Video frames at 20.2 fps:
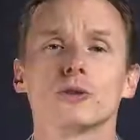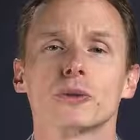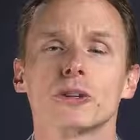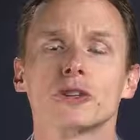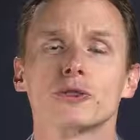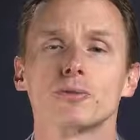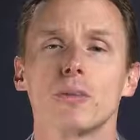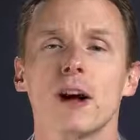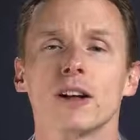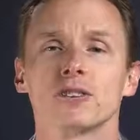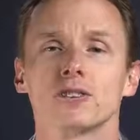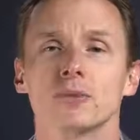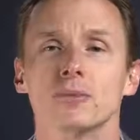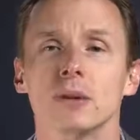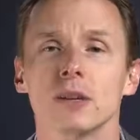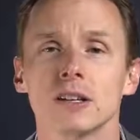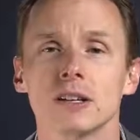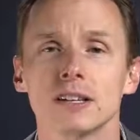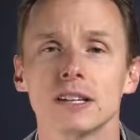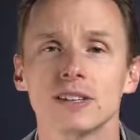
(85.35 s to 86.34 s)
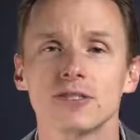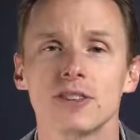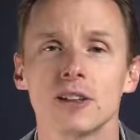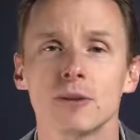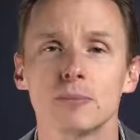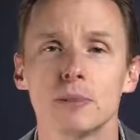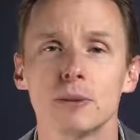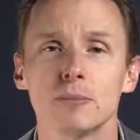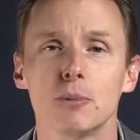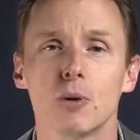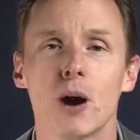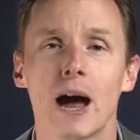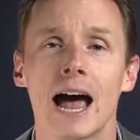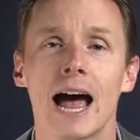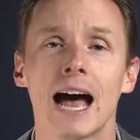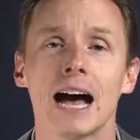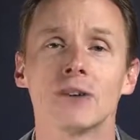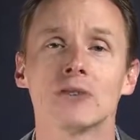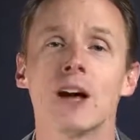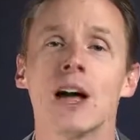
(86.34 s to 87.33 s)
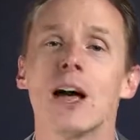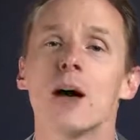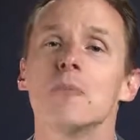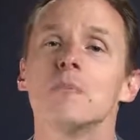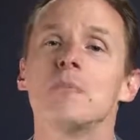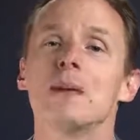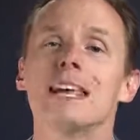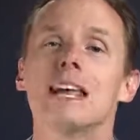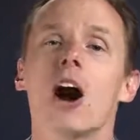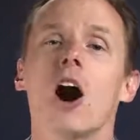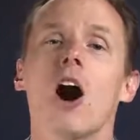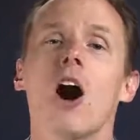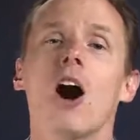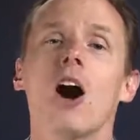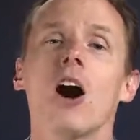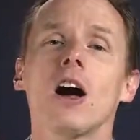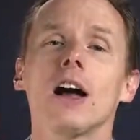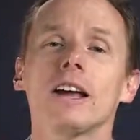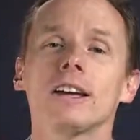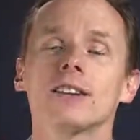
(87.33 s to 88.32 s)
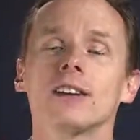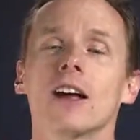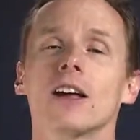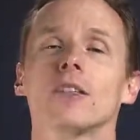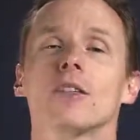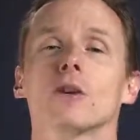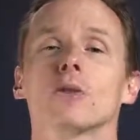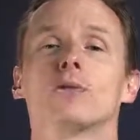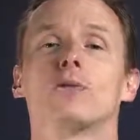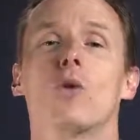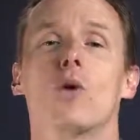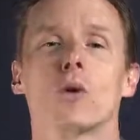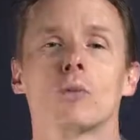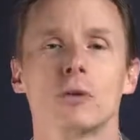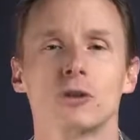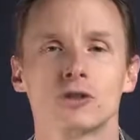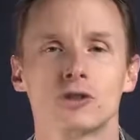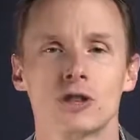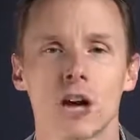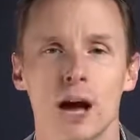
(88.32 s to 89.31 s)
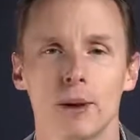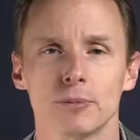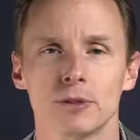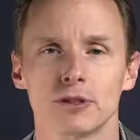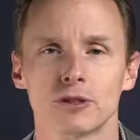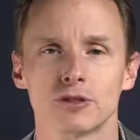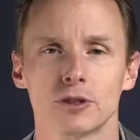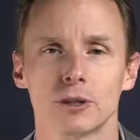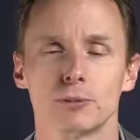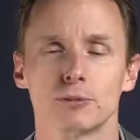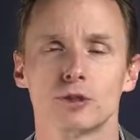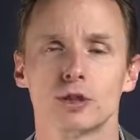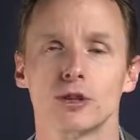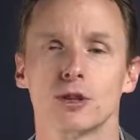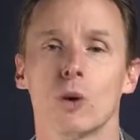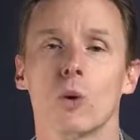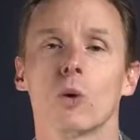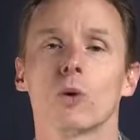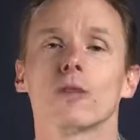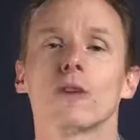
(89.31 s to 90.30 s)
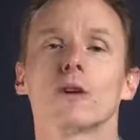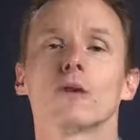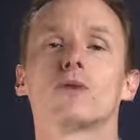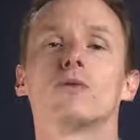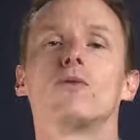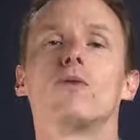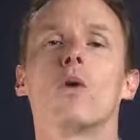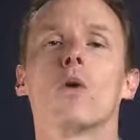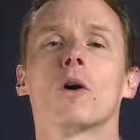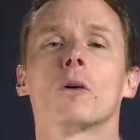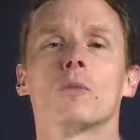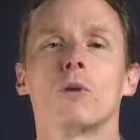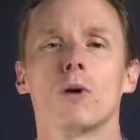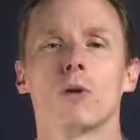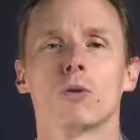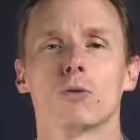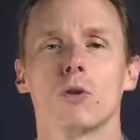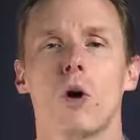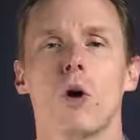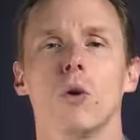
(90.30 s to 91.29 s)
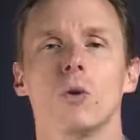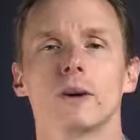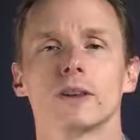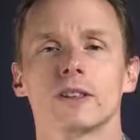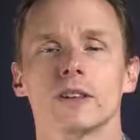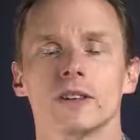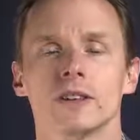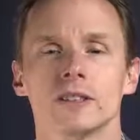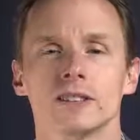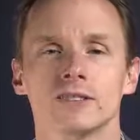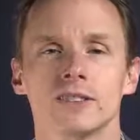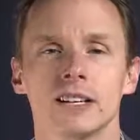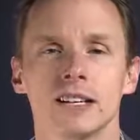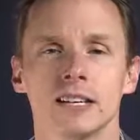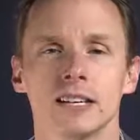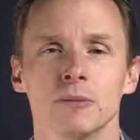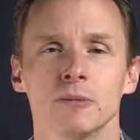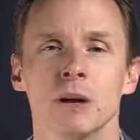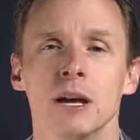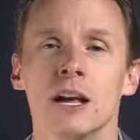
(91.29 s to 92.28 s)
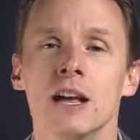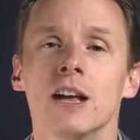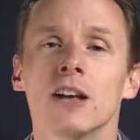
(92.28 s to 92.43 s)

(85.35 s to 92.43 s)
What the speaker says: and responsibilities that people have beyond their formal job description or their formal role within the team.